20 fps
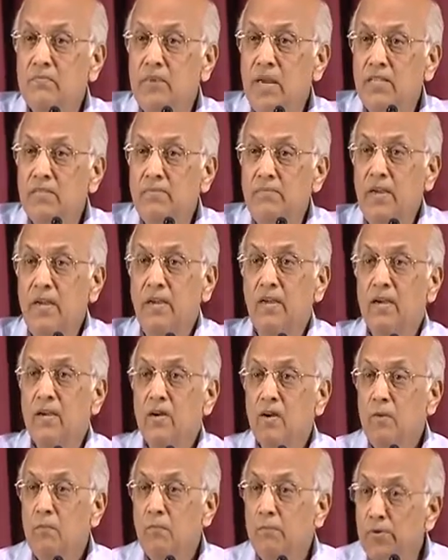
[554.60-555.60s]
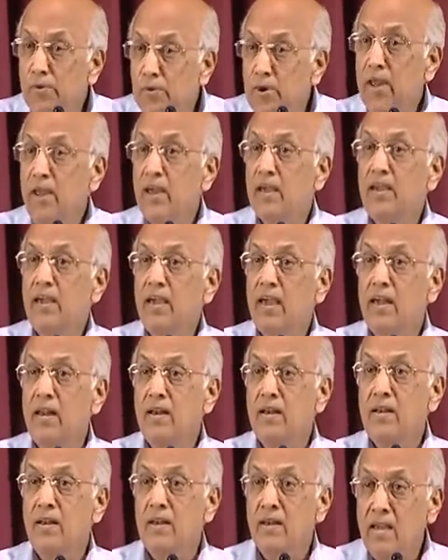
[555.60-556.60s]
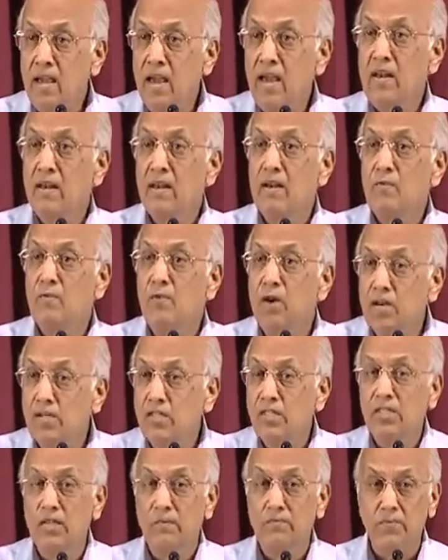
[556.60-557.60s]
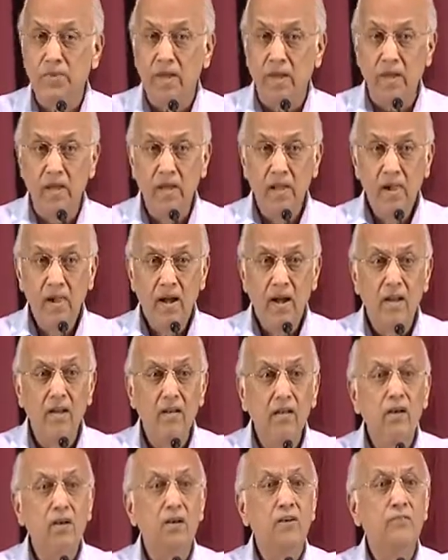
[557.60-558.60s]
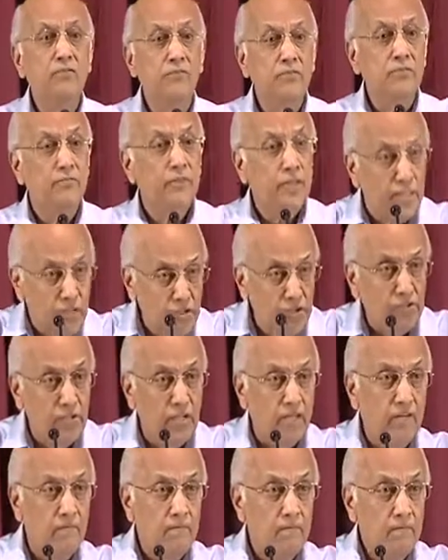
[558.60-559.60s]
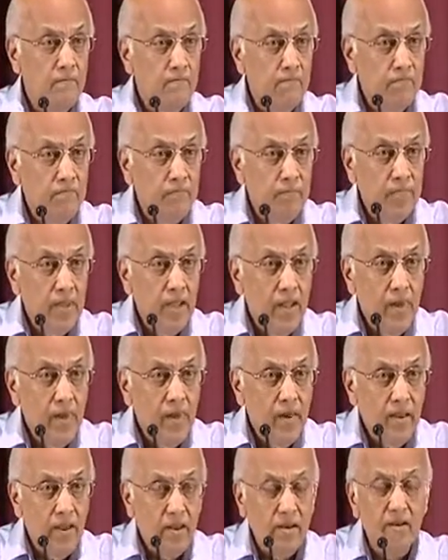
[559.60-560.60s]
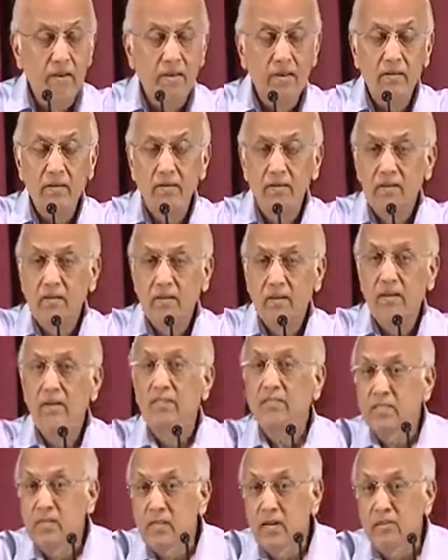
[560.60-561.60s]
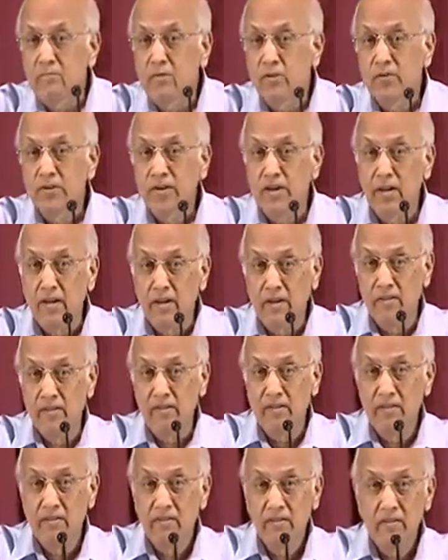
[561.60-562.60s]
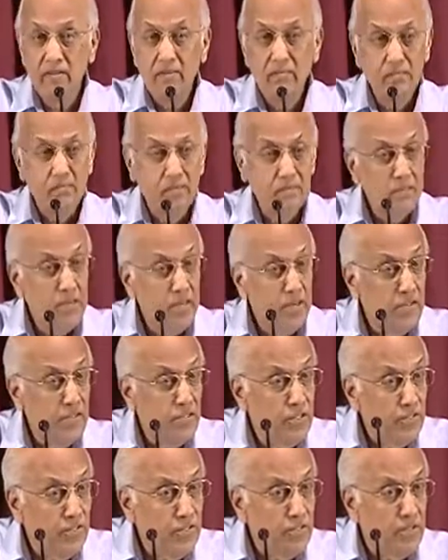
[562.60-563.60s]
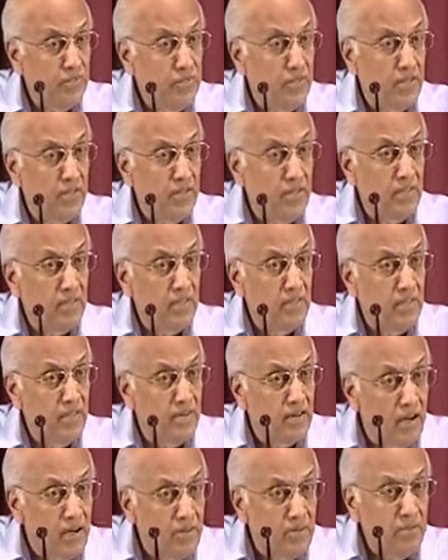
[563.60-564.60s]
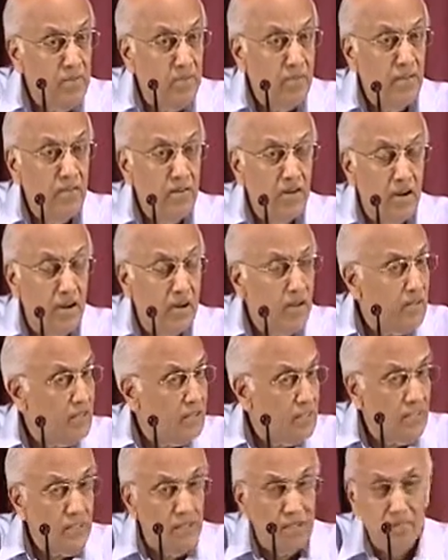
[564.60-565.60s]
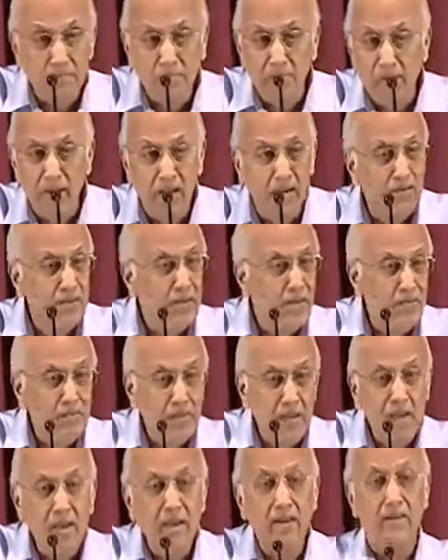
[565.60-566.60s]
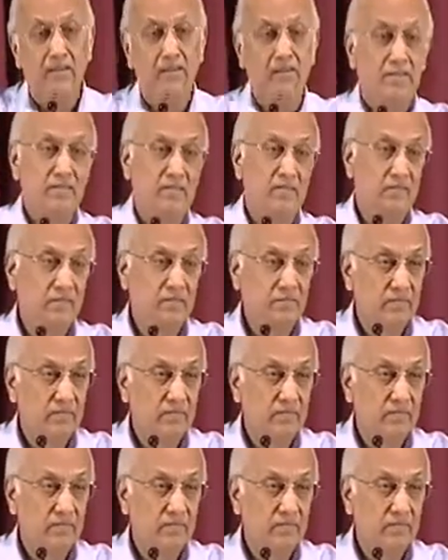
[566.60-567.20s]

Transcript: makes me pray again and again and want something. I long for victory, and it doesn't come overnight. Because you know, brother, the ground in your heart is not plowed up yet.